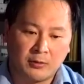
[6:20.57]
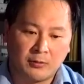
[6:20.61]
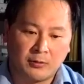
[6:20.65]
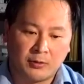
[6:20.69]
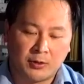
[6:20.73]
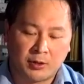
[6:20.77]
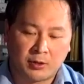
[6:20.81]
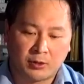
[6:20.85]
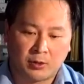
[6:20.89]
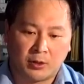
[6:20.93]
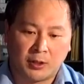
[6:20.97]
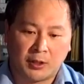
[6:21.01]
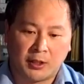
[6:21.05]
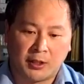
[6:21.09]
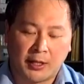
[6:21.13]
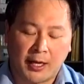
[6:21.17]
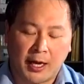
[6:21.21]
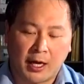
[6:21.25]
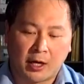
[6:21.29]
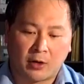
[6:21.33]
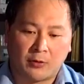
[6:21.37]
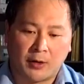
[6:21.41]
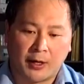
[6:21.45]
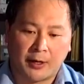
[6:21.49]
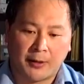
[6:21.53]
sorely
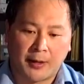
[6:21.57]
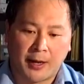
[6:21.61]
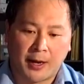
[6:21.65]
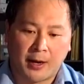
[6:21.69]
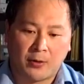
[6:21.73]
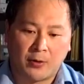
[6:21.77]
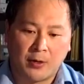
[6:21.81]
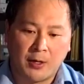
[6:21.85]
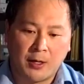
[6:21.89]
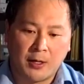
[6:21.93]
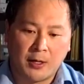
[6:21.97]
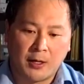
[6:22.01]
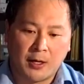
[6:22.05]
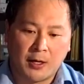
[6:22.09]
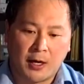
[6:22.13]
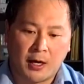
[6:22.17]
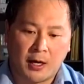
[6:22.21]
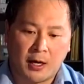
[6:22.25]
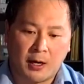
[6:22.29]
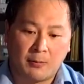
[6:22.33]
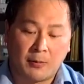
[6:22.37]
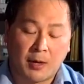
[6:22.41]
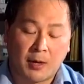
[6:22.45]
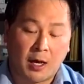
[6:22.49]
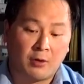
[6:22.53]
lack right now.
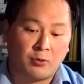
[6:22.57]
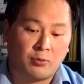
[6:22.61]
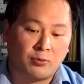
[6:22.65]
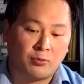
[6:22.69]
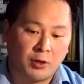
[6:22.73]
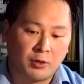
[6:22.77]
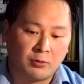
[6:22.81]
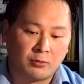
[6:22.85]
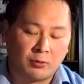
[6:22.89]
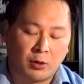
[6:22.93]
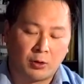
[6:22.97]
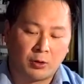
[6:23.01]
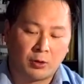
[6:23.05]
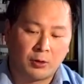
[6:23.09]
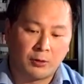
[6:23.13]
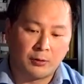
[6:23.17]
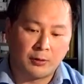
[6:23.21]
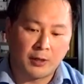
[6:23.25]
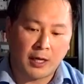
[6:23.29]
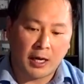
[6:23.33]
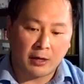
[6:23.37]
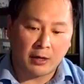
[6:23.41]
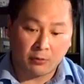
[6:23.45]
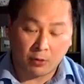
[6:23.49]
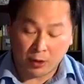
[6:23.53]
I wrote
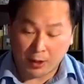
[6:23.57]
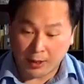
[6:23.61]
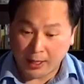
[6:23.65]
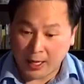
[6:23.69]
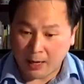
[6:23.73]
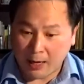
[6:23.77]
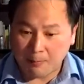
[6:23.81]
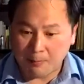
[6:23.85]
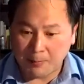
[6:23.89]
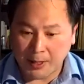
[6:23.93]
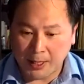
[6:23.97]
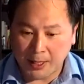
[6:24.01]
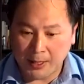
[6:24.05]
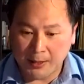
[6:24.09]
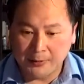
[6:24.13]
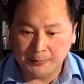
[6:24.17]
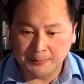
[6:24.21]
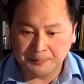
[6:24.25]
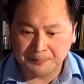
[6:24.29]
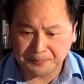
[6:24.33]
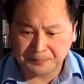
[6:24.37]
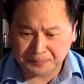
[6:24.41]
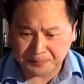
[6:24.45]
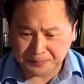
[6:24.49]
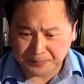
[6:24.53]
an op-ed
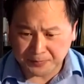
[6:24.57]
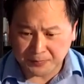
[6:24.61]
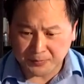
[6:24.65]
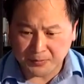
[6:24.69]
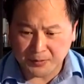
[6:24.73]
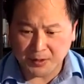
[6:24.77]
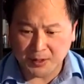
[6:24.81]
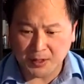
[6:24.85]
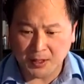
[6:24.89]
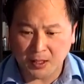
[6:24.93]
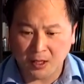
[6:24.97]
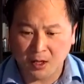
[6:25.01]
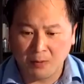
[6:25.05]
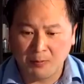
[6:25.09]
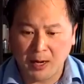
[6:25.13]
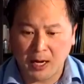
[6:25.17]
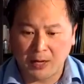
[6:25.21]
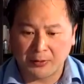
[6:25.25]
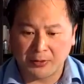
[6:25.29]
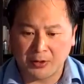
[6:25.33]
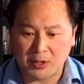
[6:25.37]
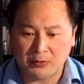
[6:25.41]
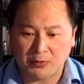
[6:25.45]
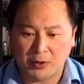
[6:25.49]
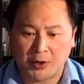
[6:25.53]

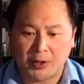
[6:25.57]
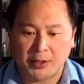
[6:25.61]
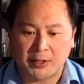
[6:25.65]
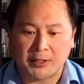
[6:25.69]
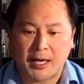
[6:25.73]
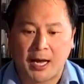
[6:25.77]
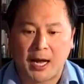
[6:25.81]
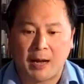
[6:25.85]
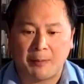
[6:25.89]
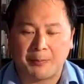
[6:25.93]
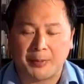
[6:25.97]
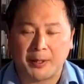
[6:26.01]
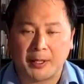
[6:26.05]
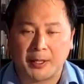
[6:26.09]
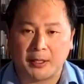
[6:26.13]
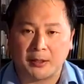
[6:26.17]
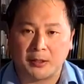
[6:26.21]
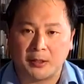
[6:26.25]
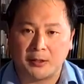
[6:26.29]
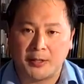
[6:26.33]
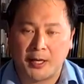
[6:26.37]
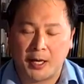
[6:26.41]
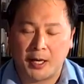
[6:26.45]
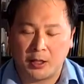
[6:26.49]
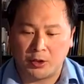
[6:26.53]
about this very topic in the
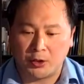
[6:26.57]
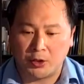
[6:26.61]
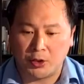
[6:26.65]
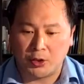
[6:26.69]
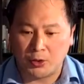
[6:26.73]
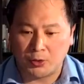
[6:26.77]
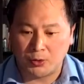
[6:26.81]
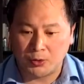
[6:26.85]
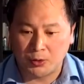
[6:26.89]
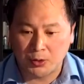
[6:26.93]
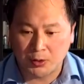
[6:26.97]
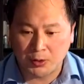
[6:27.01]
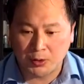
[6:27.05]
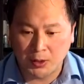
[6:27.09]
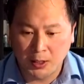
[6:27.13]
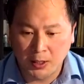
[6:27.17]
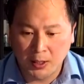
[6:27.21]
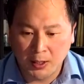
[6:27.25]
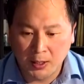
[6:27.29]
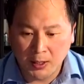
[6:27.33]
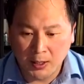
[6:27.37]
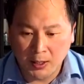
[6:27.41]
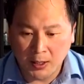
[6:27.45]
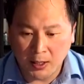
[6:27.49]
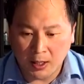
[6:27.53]
Daily News
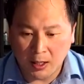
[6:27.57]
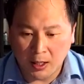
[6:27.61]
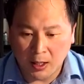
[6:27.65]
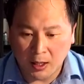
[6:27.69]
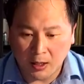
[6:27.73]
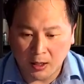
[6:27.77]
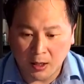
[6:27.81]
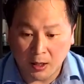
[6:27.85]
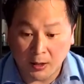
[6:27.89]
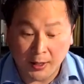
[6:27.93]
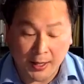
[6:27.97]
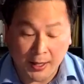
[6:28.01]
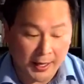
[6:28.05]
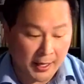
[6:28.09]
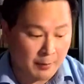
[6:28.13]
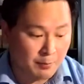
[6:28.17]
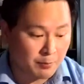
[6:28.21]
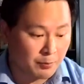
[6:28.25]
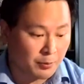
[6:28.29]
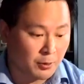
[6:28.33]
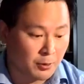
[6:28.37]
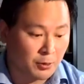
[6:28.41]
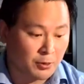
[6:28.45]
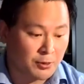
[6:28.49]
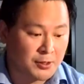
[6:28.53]
on
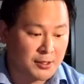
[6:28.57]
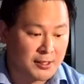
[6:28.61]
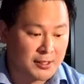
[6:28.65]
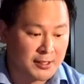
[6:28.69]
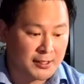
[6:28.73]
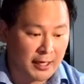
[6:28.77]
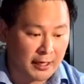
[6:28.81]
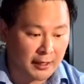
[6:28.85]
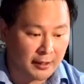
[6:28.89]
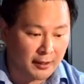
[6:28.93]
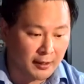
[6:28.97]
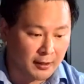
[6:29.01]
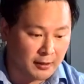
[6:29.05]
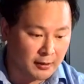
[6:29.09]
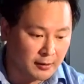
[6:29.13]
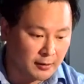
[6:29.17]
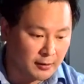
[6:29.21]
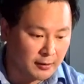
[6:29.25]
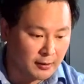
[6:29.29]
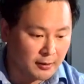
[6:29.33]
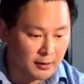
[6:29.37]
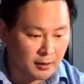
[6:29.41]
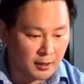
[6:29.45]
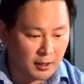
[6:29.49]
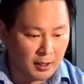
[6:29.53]
April
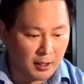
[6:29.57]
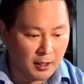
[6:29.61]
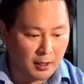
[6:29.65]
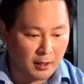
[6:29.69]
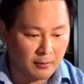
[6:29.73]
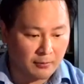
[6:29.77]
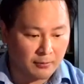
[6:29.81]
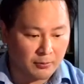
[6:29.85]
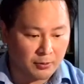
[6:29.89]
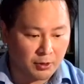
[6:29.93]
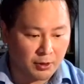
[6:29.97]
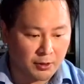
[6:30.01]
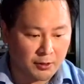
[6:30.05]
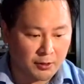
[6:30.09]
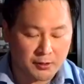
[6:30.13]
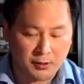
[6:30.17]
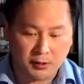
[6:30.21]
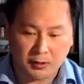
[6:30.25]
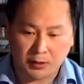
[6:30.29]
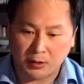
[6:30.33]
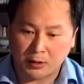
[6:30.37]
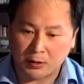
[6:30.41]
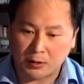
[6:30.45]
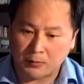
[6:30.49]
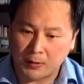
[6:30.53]
2nd. You can
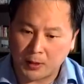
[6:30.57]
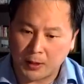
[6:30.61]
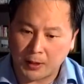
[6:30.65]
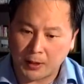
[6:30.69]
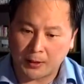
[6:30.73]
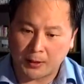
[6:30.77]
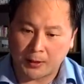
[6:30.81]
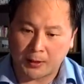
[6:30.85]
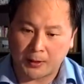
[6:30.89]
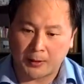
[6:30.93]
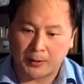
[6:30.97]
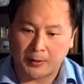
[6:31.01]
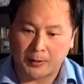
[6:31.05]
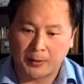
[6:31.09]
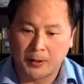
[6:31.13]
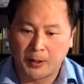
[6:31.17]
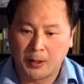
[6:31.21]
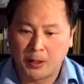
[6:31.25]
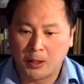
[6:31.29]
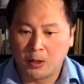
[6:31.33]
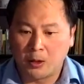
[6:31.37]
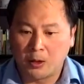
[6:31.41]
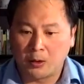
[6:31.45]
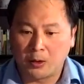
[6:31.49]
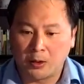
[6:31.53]
see it right here.
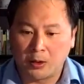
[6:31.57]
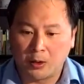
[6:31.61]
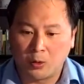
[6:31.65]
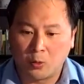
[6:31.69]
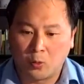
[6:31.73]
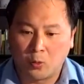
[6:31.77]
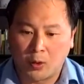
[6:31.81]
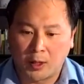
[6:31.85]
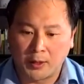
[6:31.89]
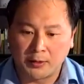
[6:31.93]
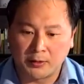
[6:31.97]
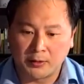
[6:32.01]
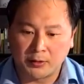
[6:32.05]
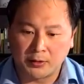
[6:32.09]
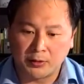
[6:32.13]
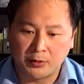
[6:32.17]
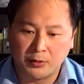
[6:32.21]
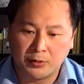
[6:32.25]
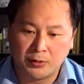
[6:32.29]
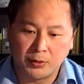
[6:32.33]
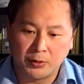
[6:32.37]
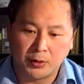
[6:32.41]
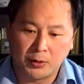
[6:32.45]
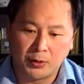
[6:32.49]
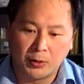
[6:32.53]
You know, what to
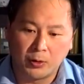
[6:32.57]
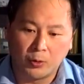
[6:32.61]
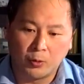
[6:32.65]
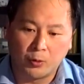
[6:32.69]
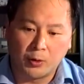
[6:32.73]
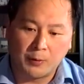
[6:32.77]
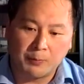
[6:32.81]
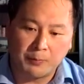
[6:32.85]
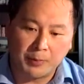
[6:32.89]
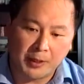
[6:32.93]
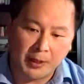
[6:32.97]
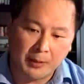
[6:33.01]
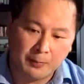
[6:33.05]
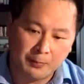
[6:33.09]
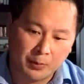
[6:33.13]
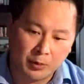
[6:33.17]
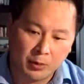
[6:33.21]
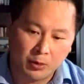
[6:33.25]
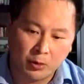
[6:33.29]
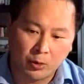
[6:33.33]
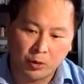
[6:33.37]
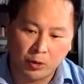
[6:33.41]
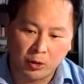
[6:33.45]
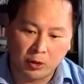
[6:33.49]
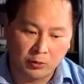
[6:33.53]
do with
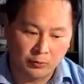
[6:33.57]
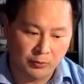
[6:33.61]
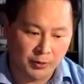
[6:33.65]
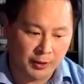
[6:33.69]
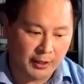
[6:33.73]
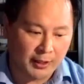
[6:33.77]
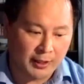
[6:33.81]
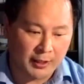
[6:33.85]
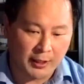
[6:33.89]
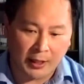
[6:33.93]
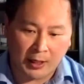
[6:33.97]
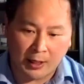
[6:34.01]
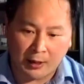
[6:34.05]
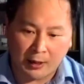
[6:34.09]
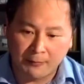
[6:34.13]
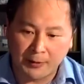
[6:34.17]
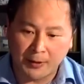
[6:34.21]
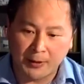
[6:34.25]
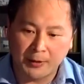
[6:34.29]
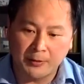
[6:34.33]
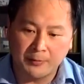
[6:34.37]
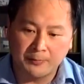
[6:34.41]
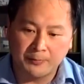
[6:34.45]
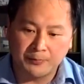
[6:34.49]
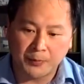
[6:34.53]
people who
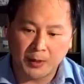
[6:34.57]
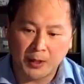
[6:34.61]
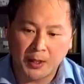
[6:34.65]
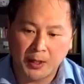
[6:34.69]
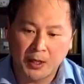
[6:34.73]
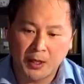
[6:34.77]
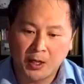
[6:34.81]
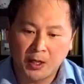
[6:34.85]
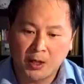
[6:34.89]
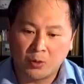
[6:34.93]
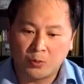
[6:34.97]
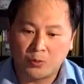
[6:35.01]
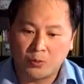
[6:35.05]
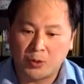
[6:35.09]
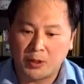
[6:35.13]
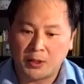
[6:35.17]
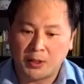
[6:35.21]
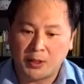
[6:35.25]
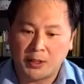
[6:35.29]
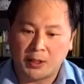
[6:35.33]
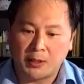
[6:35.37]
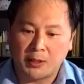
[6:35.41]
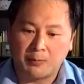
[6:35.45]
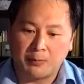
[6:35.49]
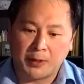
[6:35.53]
recovered. We
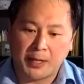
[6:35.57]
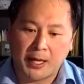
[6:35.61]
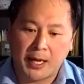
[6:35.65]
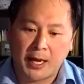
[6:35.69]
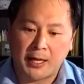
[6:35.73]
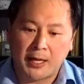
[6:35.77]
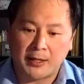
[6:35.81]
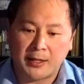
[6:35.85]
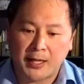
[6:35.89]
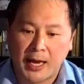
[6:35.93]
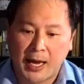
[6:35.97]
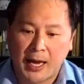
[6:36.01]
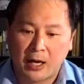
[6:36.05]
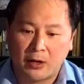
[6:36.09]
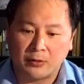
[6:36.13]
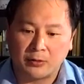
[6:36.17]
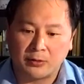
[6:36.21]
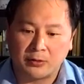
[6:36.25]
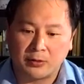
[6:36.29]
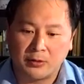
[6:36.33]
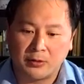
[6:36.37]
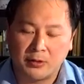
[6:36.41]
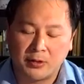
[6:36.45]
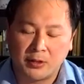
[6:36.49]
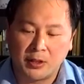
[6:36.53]
need a plan now
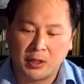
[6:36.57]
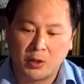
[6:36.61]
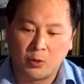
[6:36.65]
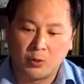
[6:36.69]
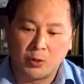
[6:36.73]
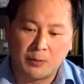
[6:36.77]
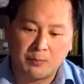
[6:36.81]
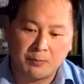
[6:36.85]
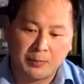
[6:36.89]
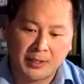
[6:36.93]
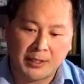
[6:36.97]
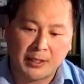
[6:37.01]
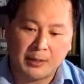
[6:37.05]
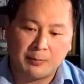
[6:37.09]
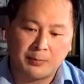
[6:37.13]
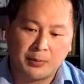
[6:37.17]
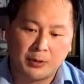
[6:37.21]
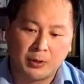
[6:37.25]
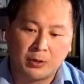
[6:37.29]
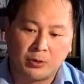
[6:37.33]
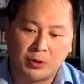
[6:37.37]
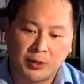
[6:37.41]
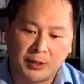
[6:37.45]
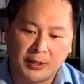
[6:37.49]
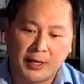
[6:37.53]
to deal with
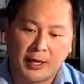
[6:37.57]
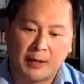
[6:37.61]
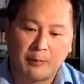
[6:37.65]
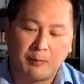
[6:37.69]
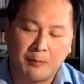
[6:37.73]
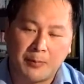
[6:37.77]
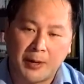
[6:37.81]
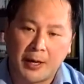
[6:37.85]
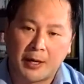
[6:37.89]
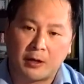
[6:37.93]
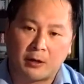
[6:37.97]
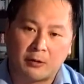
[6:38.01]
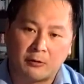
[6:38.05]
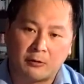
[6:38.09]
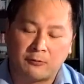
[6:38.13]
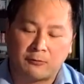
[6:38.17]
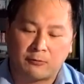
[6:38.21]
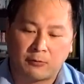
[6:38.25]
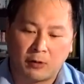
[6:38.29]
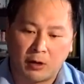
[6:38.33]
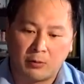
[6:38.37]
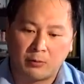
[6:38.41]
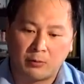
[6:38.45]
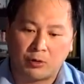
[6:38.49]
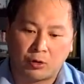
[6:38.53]
people who get better
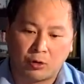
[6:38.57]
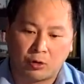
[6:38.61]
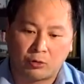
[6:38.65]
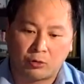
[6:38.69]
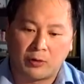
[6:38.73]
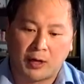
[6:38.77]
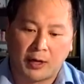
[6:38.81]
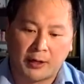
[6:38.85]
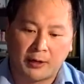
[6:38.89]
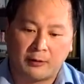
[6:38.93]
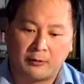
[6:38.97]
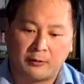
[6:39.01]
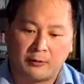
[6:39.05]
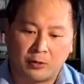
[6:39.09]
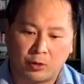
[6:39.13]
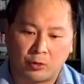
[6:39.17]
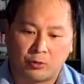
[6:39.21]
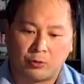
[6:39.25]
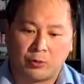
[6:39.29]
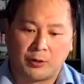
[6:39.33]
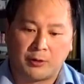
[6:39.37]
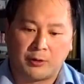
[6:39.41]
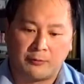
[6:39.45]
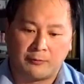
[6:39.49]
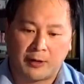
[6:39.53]
from
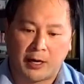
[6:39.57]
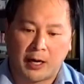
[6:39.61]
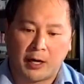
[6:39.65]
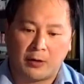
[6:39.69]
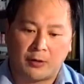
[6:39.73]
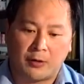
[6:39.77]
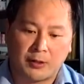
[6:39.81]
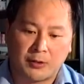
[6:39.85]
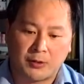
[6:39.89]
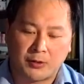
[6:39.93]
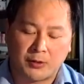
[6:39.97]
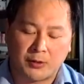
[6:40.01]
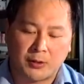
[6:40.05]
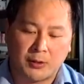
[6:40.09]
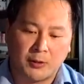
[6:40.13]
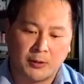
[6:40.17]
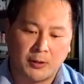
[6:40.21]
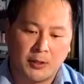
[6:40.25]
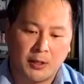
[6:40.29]
coronavirus.